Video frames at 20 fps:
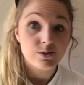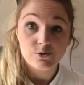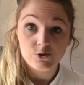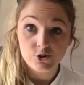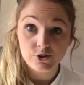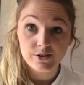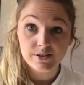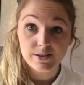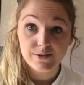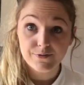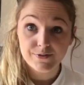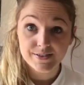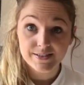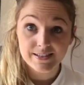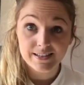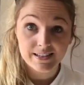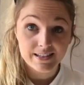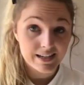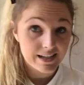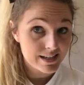Due to the
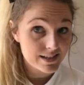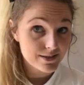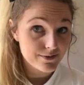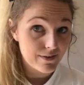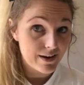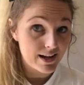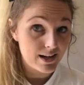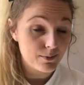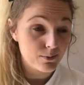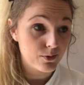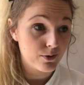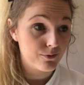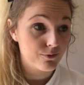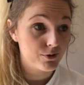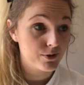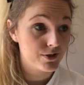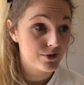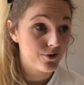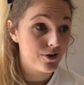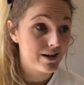facilities available at
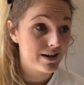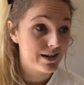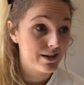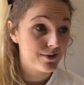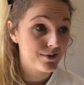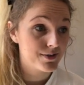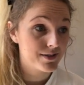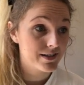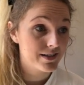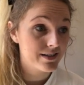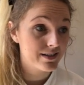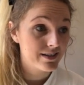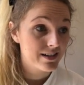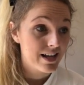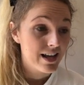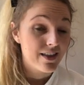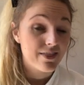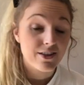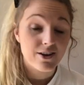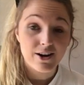Footscray Nicholson,
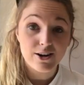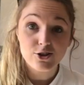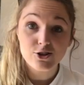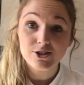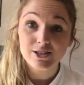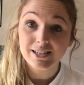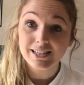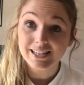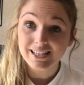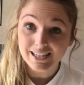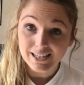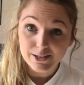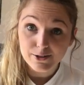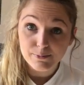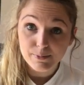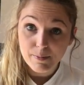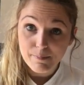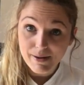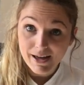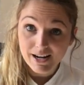they're actually a little
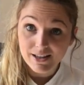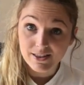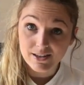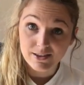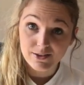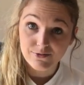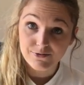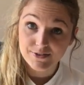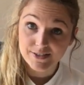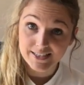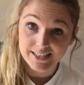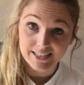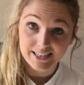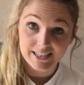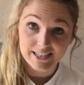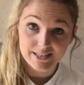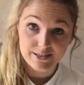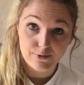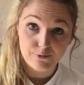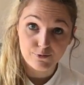bit better than the
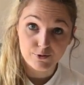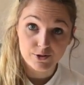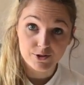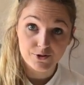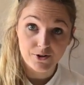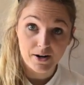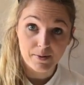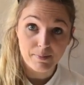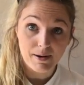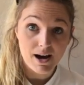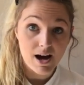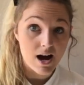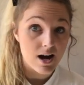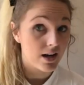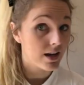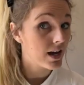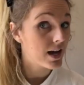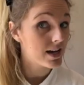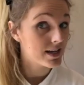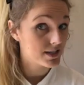facilities at Footscray
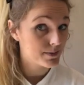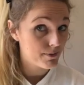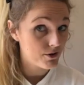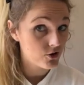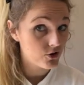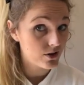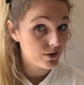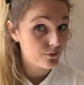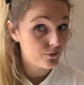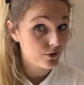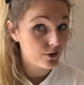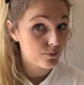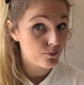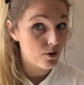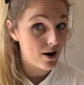Park, especially for the